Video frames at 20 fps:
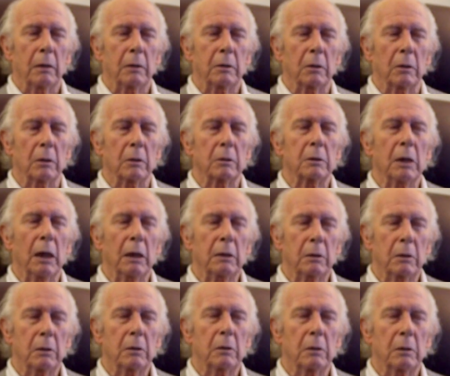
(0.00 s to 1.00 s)
So that
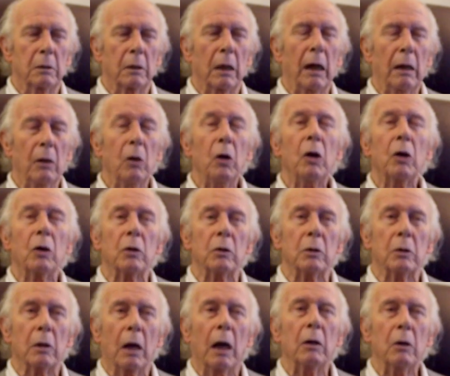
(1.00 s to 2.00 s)
I
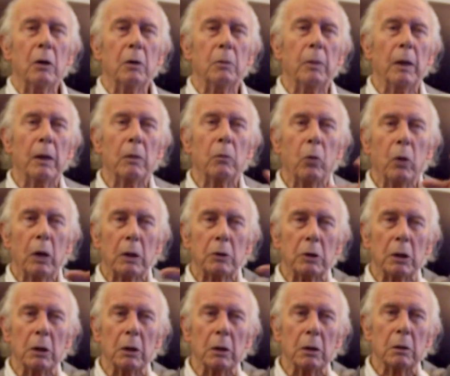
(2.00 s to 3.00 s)
learned by
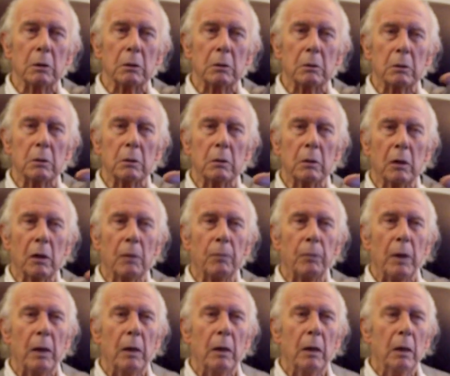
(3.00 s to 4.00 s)
watching.
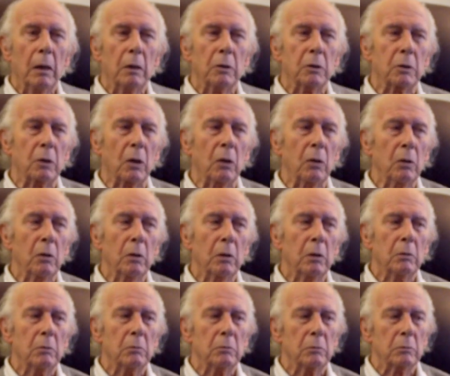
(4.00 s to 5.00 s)
So
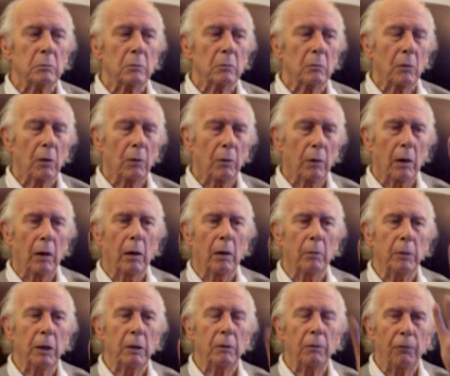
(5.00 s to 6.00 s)
I
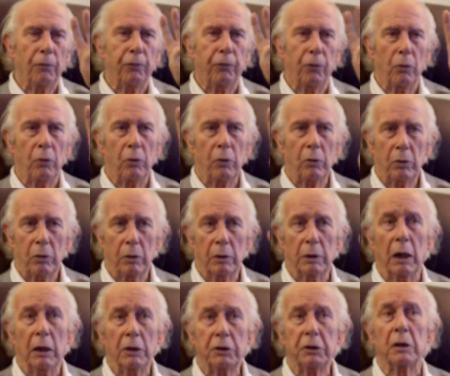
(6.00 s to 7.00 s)
made 4
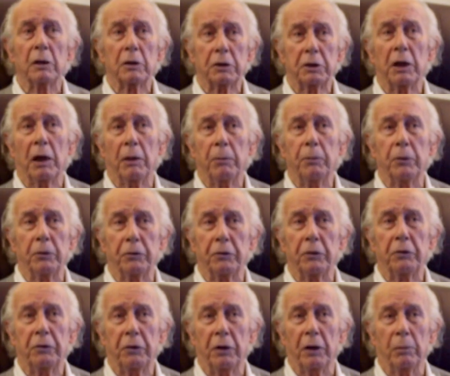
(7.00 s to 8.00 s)
national champions
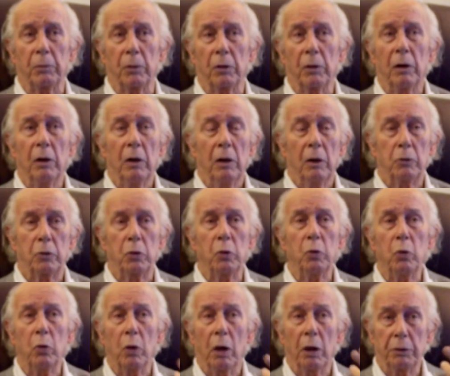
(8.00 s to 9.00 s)
in saber,
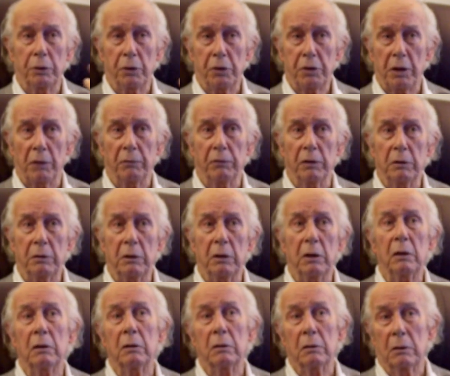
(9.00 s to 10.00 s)
2 under
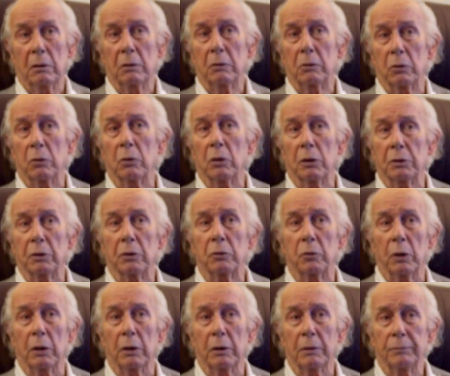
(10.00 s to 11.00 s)
17 and 2 under
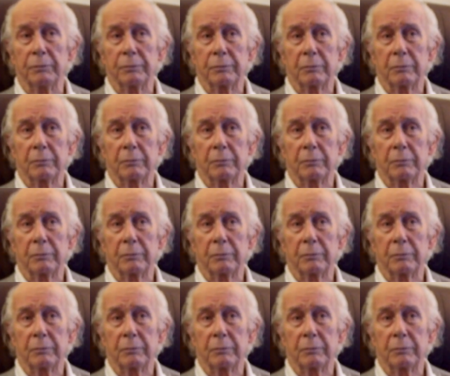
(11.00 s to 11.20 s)
20.